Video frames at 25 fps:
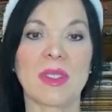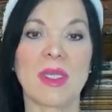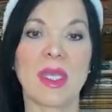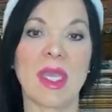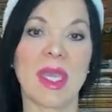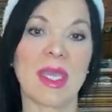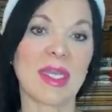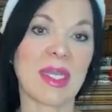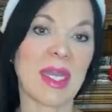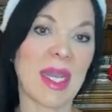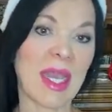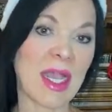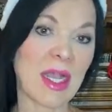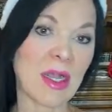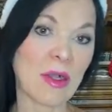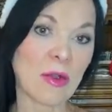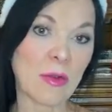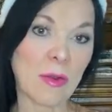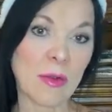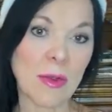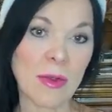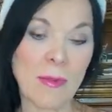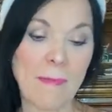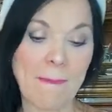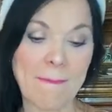And now
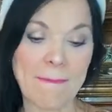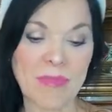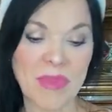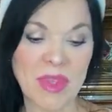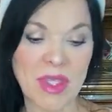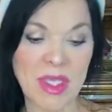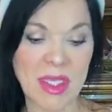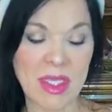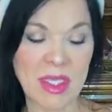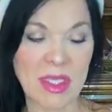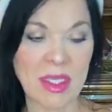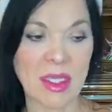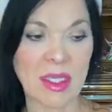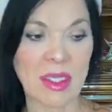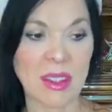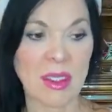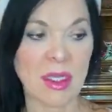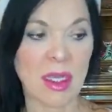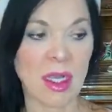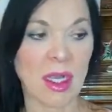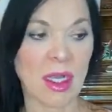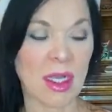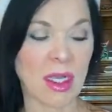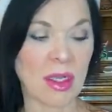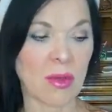the
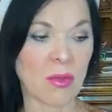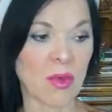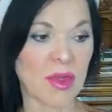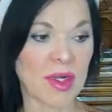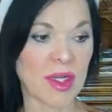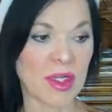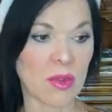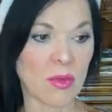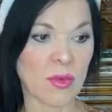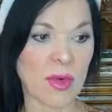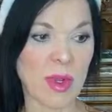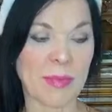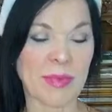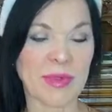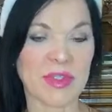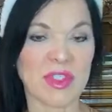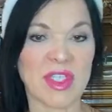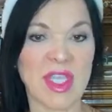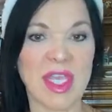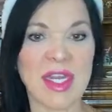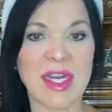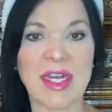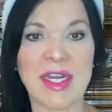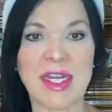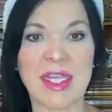one of the
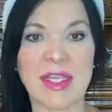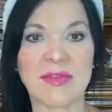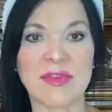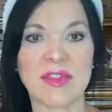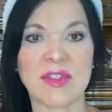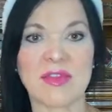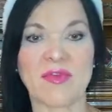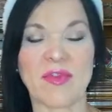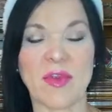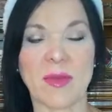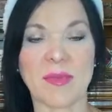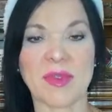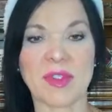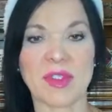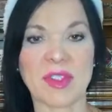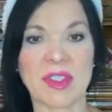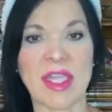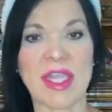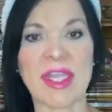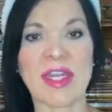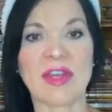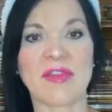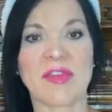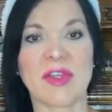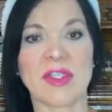representatives from the
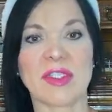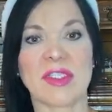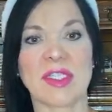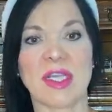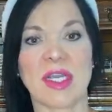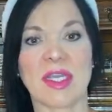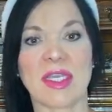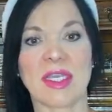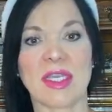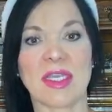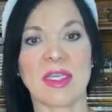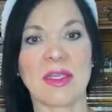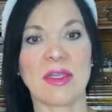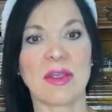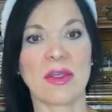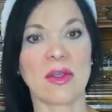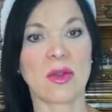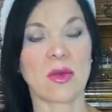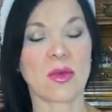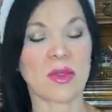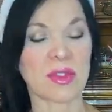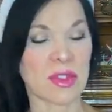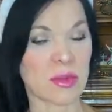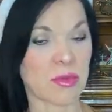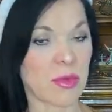state of Kentucky,
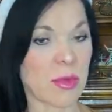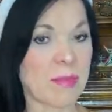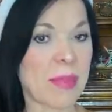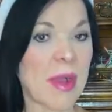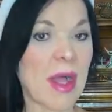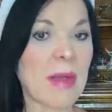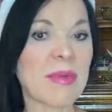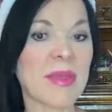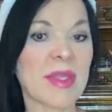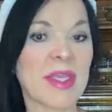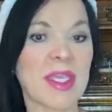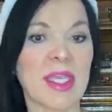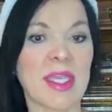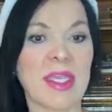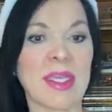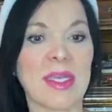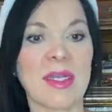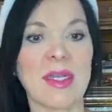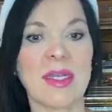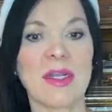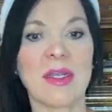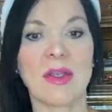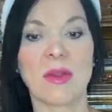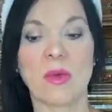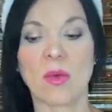who is a
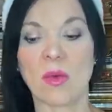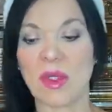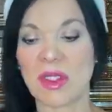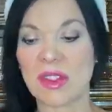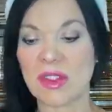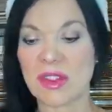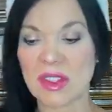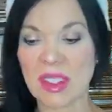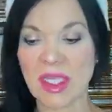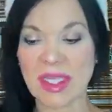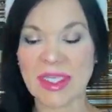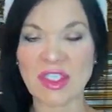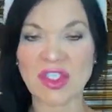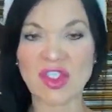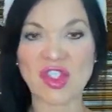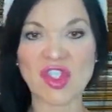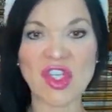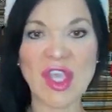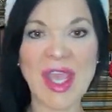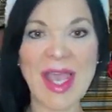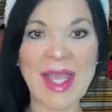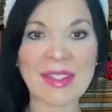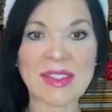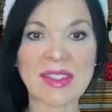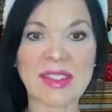Republican, was like
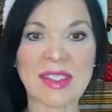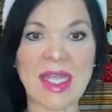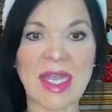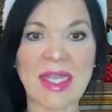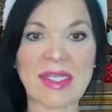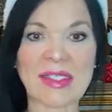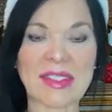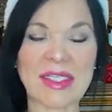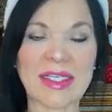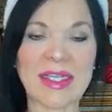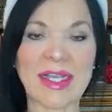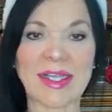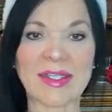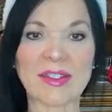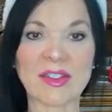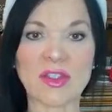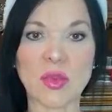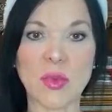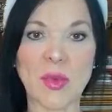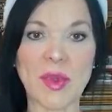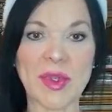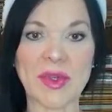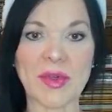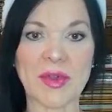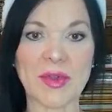chastising on
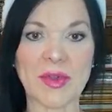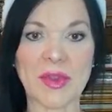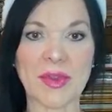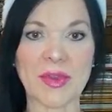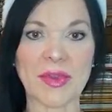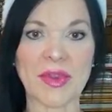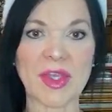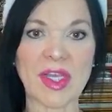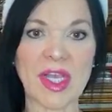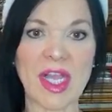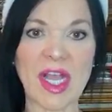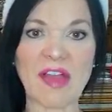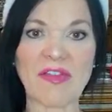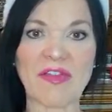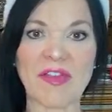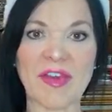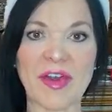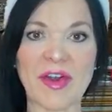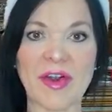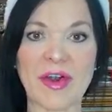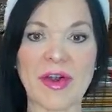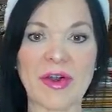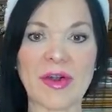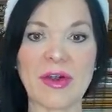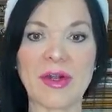Twitter the
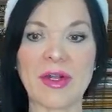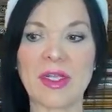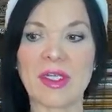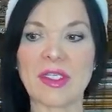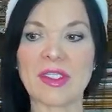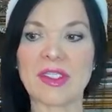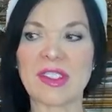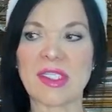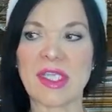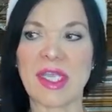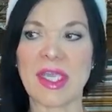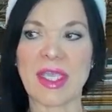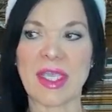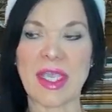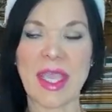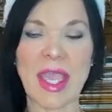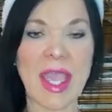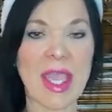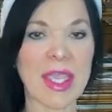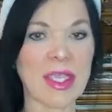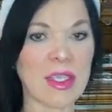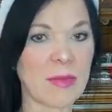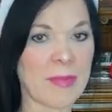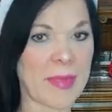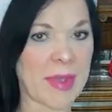governor, saying,
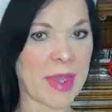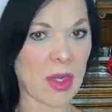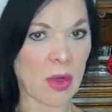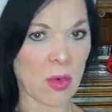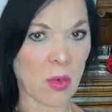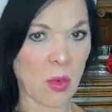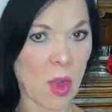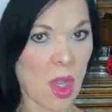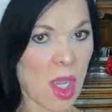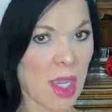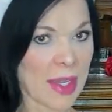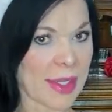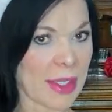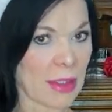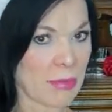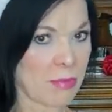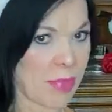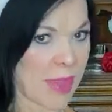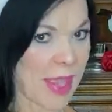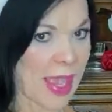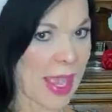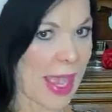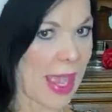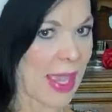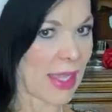hey, you better walk it
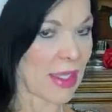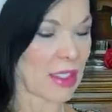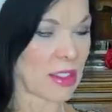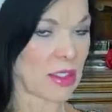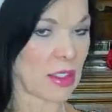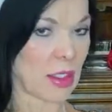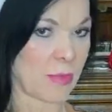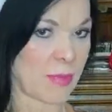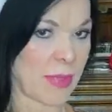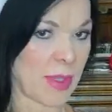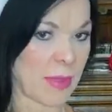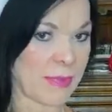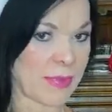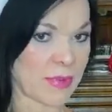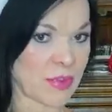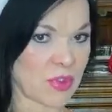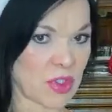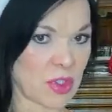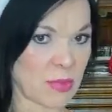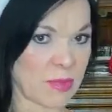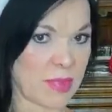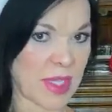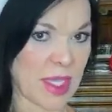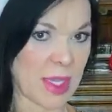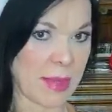back. People
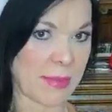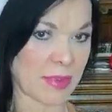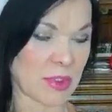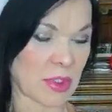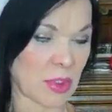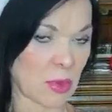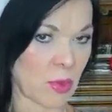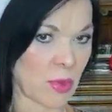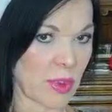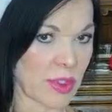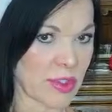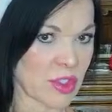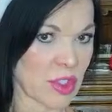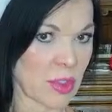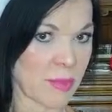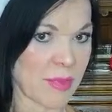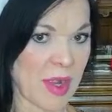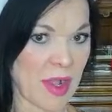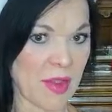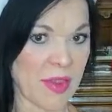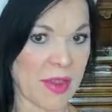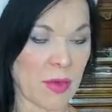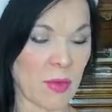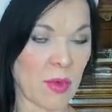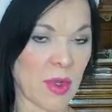should be able to worship
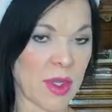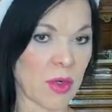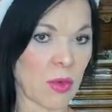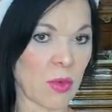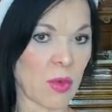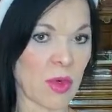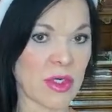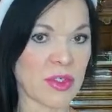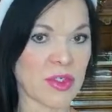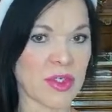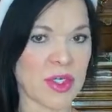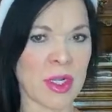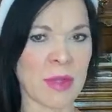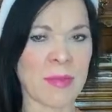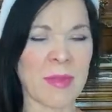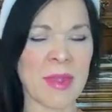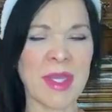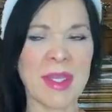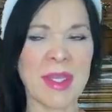how they want to worship.